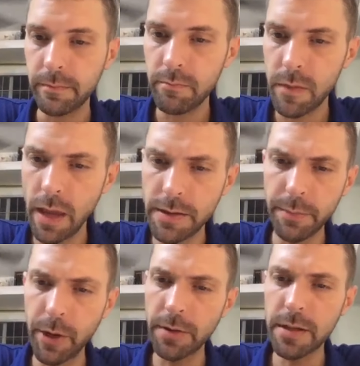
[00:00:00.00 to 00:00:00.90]
And
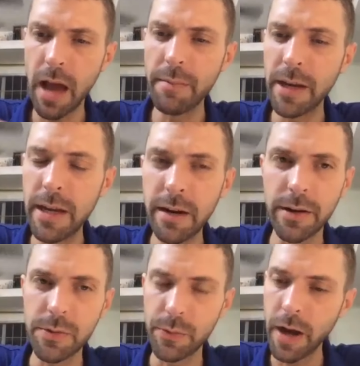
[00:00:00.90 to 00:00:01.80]
someone else comment here,
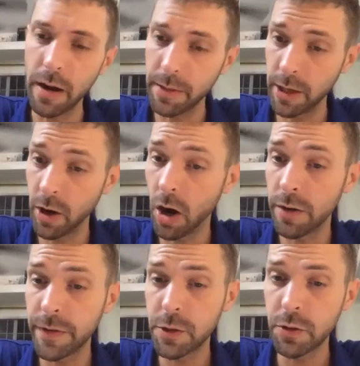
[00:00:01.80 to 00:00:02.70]
is retirement an
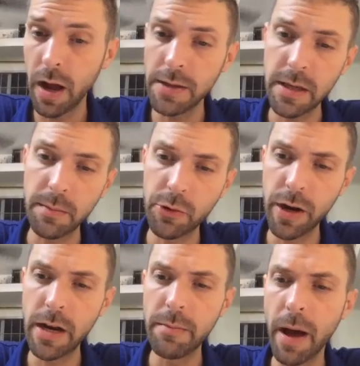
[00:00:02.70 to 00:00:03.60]
artificial concept
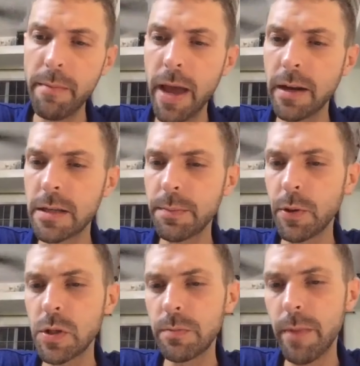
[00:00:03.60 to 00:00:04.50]
created by man? Is
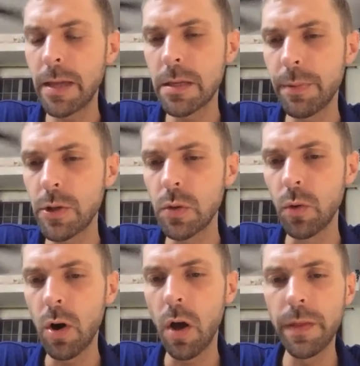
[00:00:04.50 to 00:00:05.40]
man supposed to
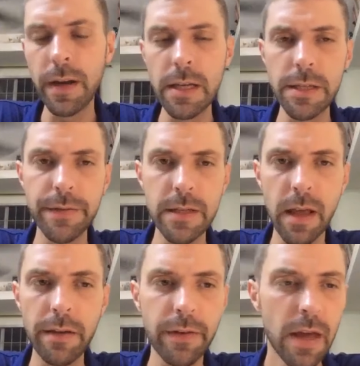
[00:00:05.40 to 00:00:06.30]
work all the days of his
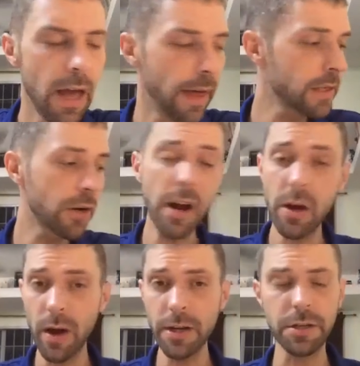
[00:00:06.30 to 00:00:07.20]
life? That's a great
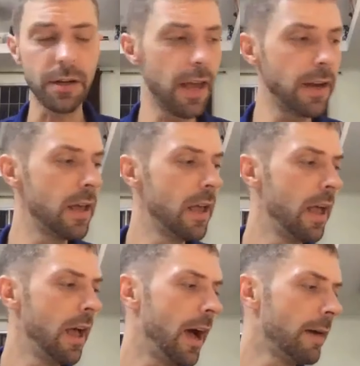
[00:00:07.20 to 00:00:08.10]
question. And
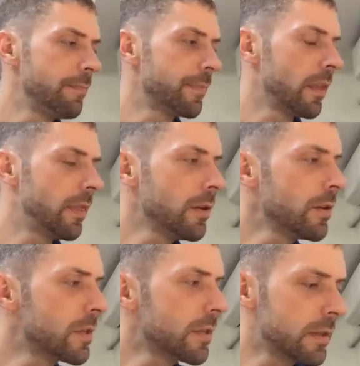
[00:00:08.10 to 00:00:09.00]

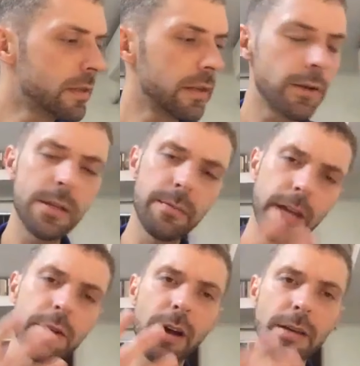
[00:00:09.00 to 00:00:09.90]
there's some
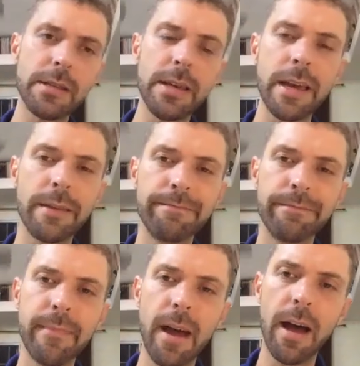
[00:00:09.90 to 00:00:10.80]
interesting
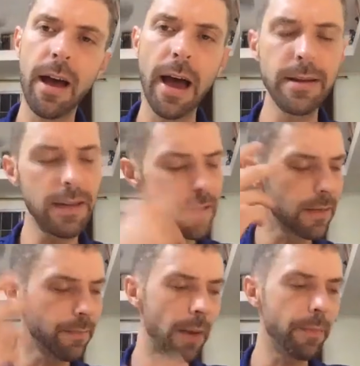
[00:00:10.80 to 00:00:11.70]
ideas
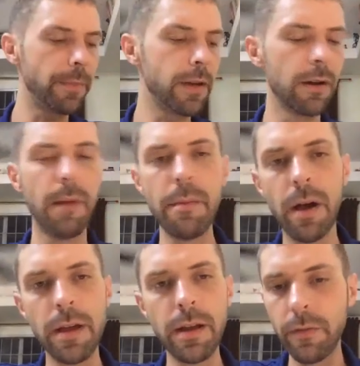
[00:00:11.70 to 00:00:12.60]
that pop up here in my
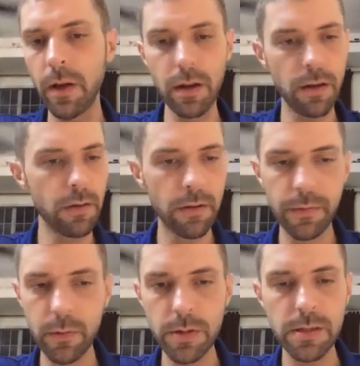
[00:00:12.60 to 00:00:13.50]
mind. Of
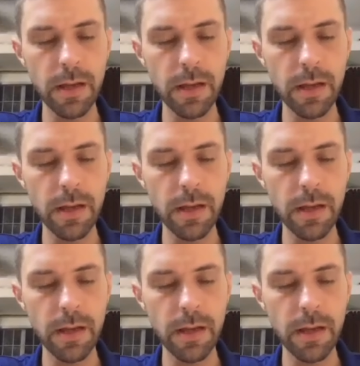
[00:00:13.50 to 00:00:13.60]
course,